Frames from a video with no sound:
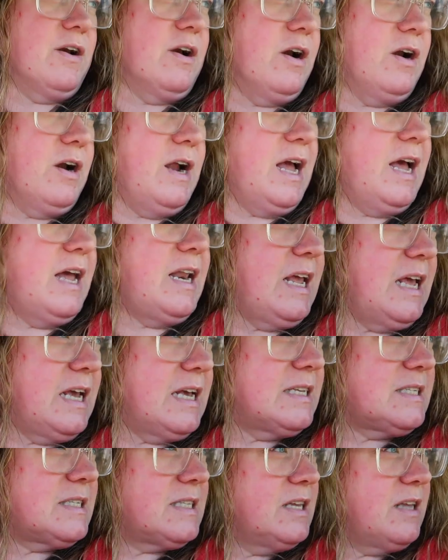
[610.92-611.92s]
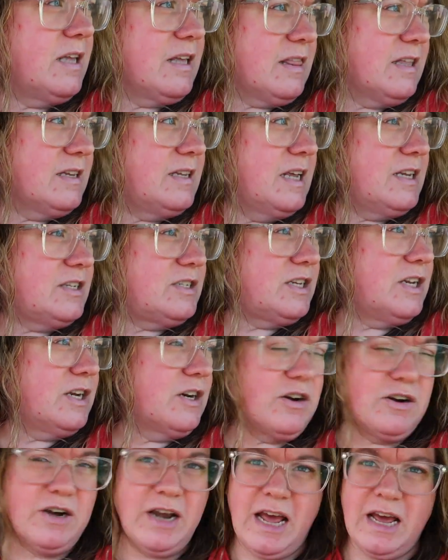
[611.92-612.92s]
and her headaches, like the tension in
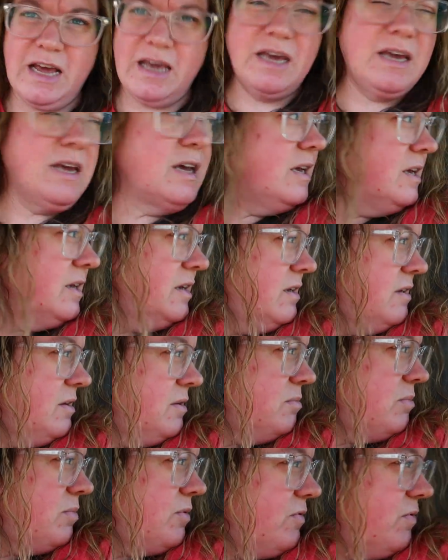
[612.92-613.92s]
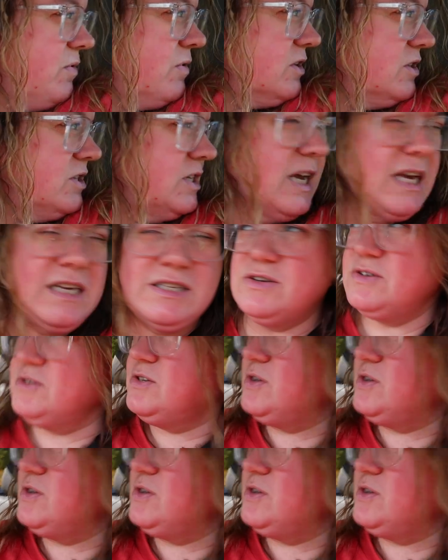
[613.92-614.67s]
her neck before she has her